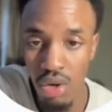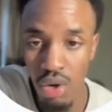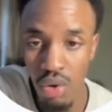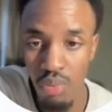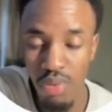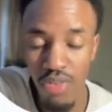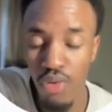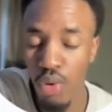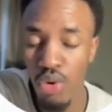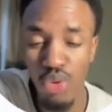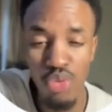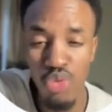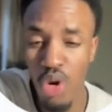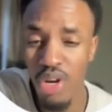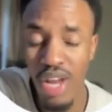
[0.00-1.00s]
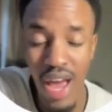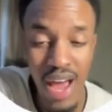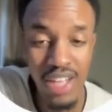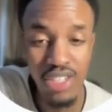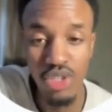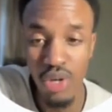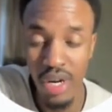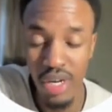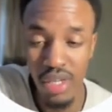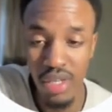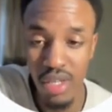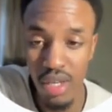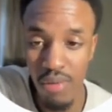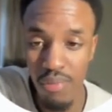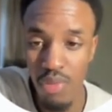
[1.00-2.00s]
before you run ads or
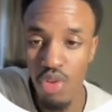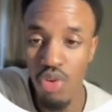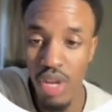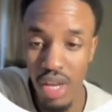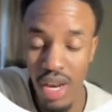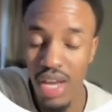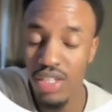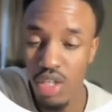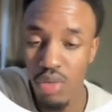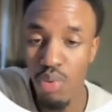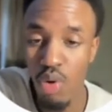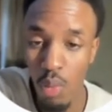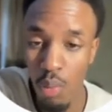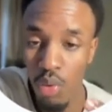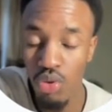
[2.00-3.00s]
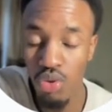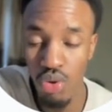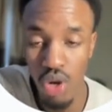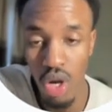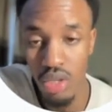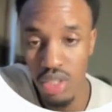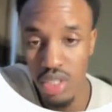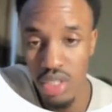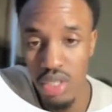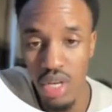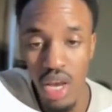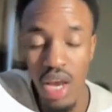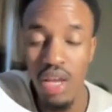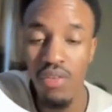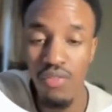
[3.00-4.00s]
anything, you can actually promote your content
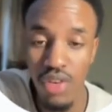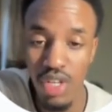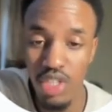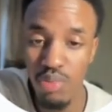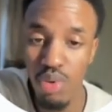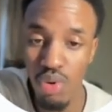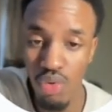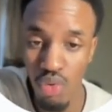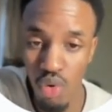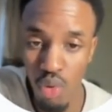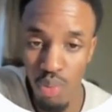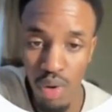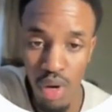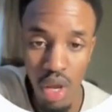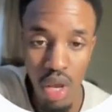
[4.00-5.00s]
in Facebook group,